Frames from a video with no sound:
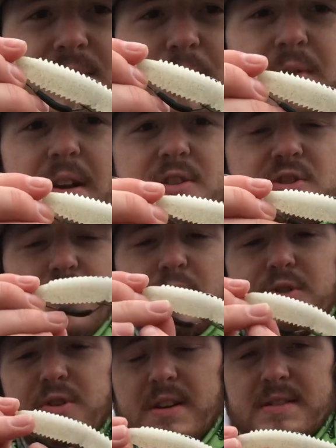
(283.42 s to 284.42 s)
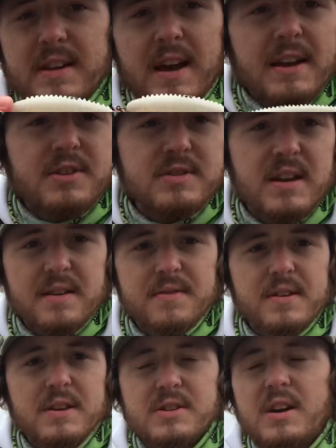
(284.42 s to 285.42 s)
prevents short strikes. Like I just had a
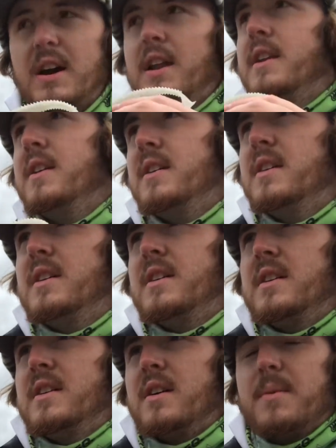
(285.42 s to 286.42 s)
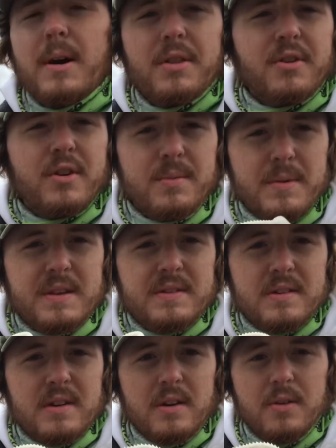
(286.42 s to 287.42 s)
fish on about 30 minutes
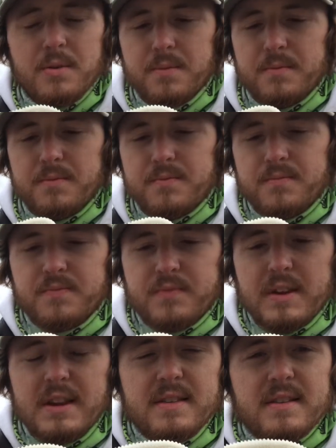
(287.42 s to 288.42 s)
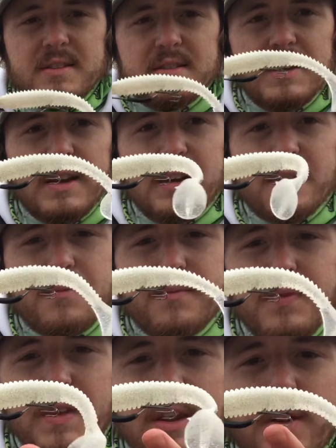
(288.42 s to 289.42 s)
ago, hit this thing,
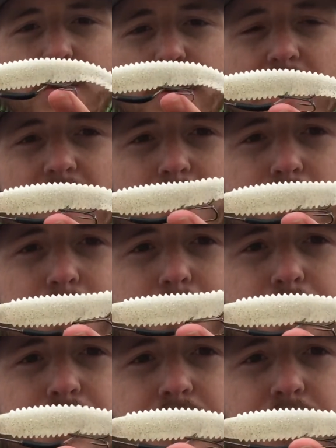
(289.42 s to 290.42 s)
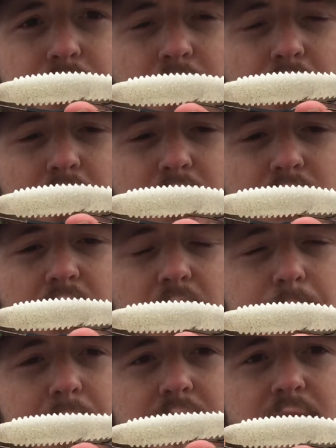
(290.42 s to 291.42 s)
and only get hooked up
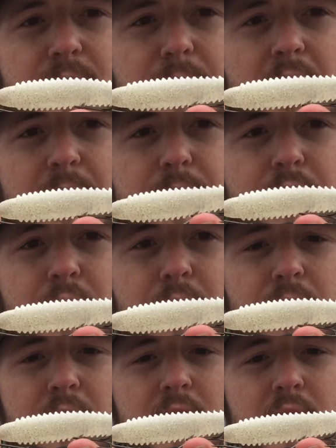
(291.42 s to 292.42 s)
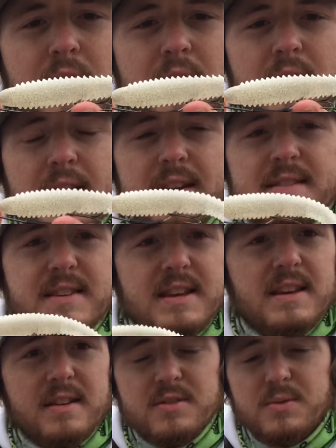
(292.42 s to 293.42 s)
on these bottom 2. And it's key
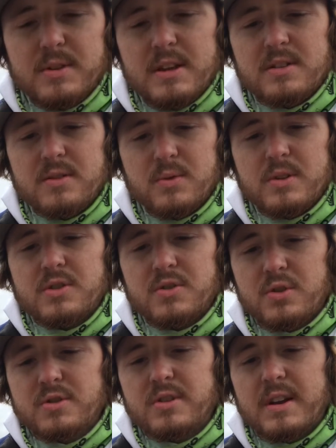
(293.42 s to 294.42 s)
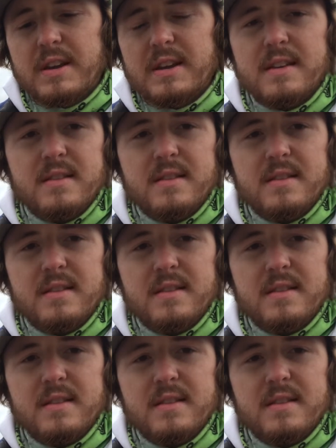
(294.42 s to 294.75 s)
because when they short strike it,